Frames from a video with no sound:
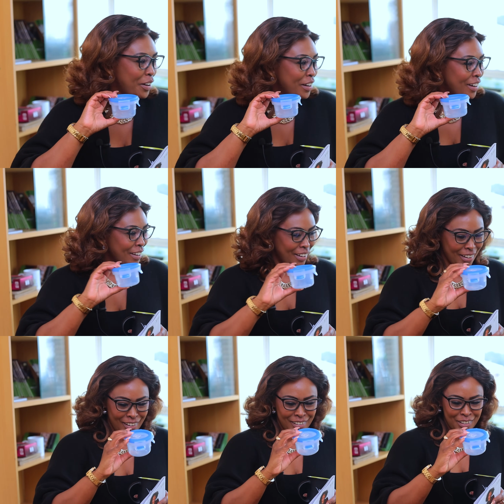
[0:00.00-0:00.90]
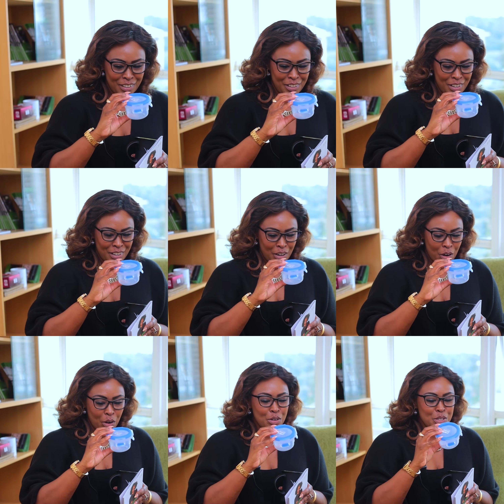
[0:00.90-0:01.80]
Yeah.
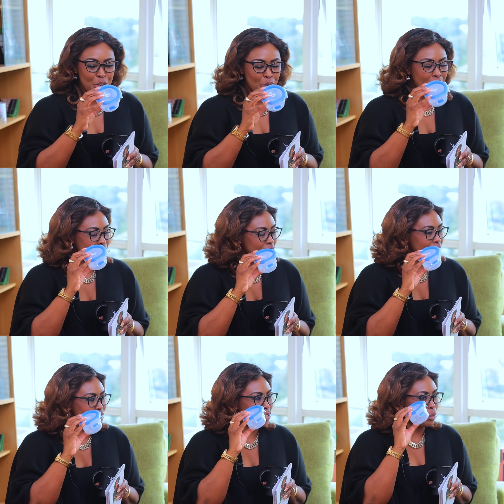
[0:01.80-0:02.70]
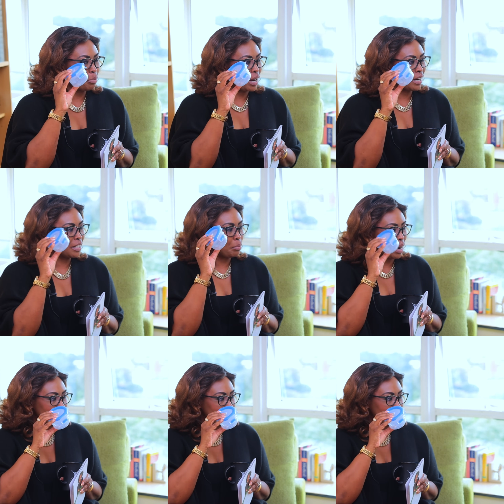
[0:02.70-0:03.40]
Oh, so actually it's your mind